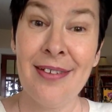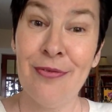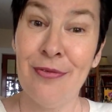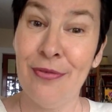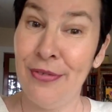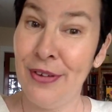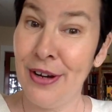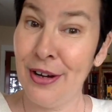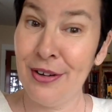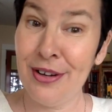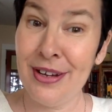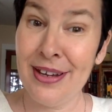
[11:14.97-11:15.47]

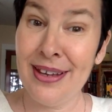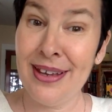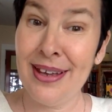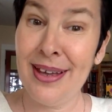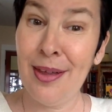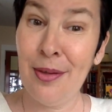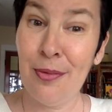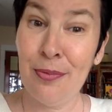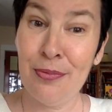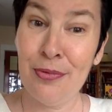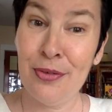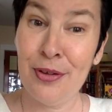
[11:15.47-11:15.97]
very
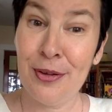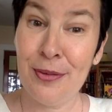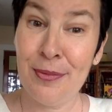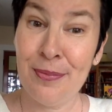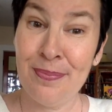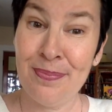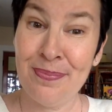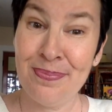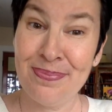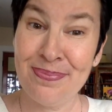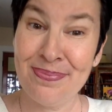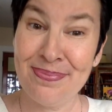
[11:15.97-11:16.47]
helpful.
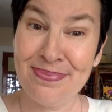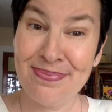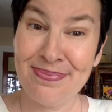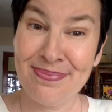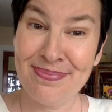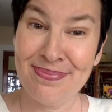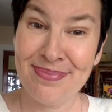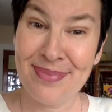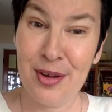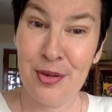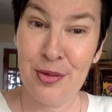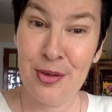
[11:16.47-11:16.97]

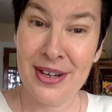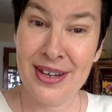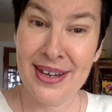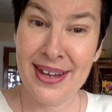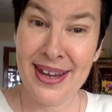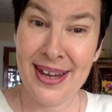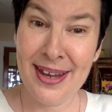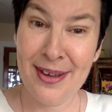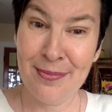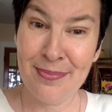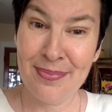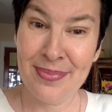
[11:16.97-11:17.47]

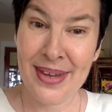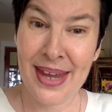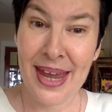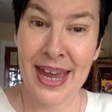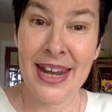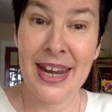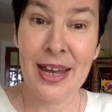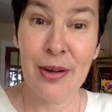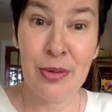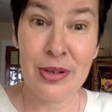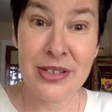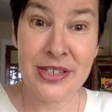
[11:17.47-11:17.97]
Okay,
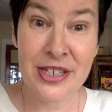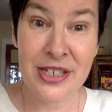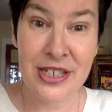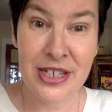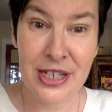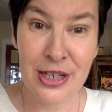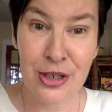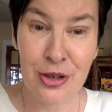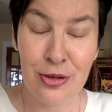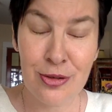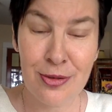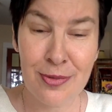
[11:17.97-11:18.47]
and I will see
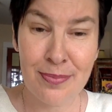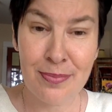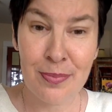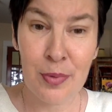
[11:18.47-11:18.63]
you.